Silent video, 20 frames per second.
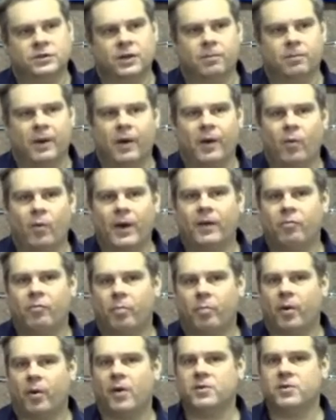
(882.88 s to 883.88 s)
So by way
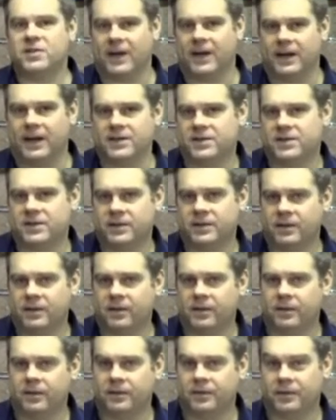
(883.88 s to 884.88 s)
of protest,
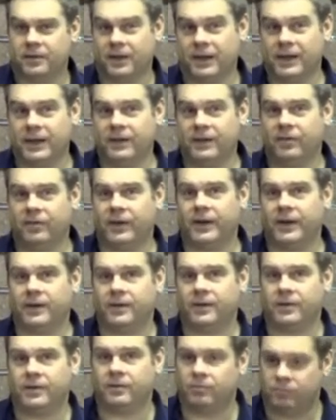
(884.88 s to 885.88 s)
the
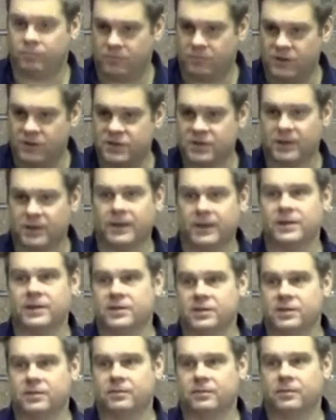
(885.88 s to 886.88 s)
Levite does
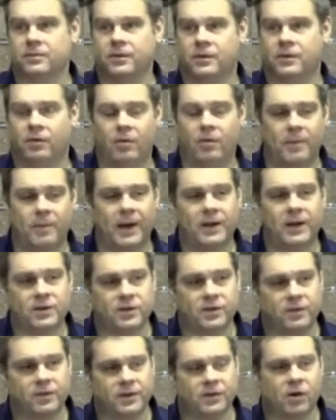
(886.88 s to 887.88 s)
this. The
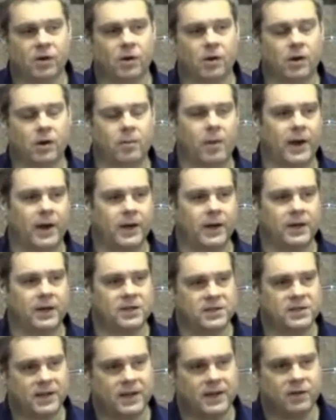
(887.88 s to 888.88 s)
remains of his concubine,
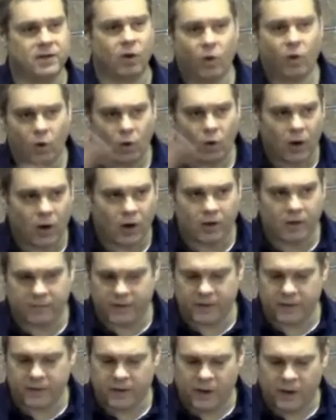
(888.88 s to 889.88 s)
he sends all
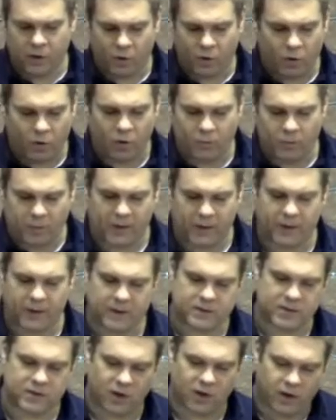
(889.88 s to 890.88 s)
over all
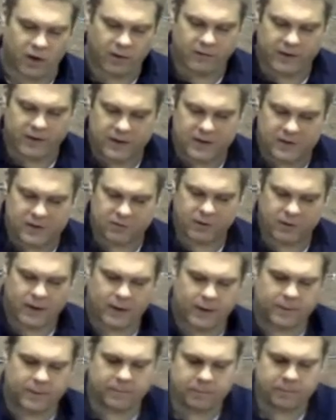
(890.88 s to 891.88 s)
parts of
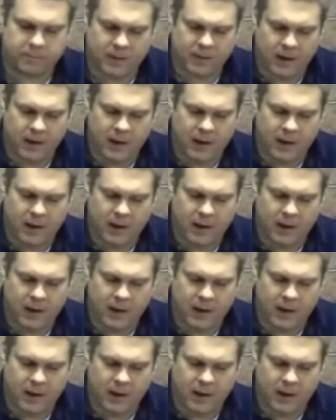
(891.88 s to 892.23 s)
Israel.